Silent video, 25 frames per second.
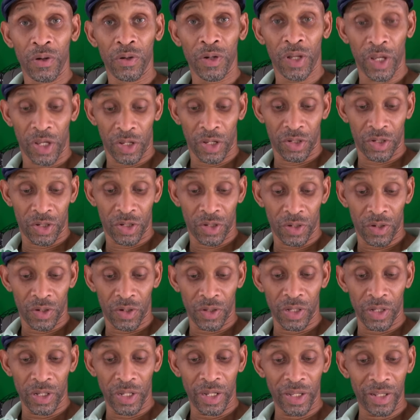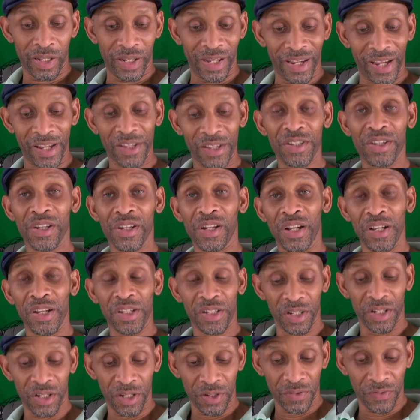Okay, so the
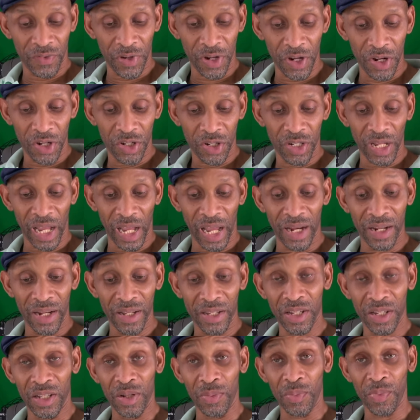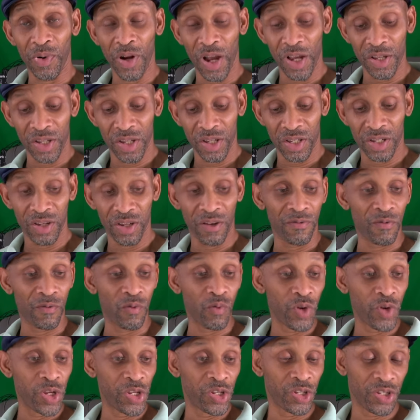installation is finished and it's in the process of
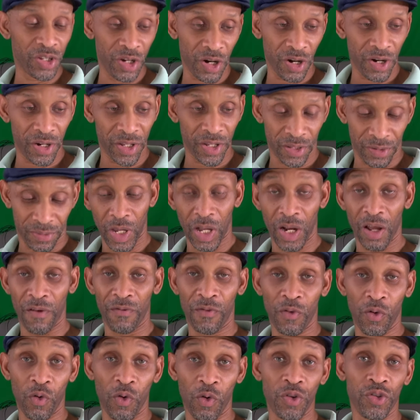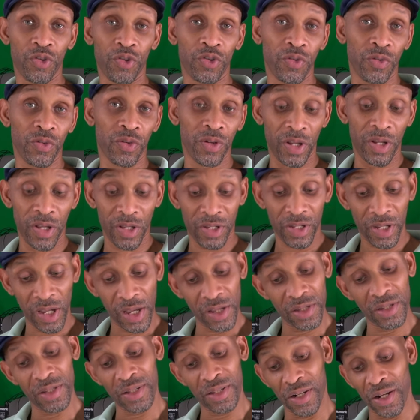restarting. And of course, during this
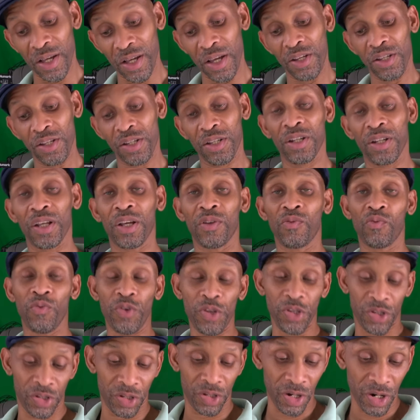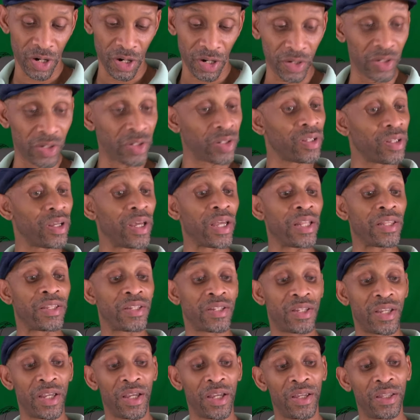installation and restarting,
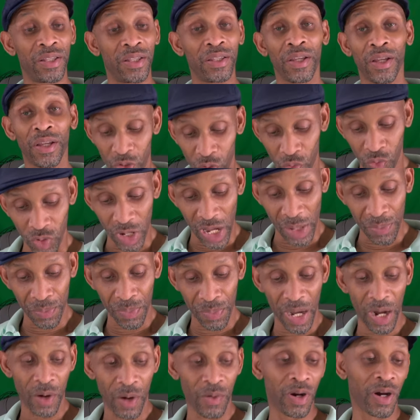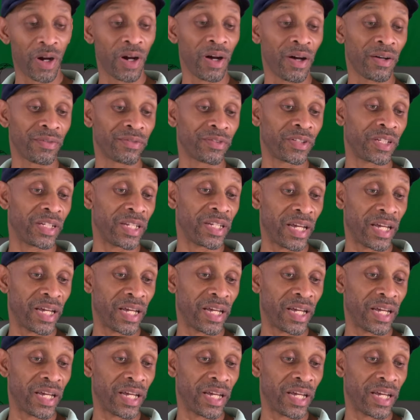it's saying do not power off the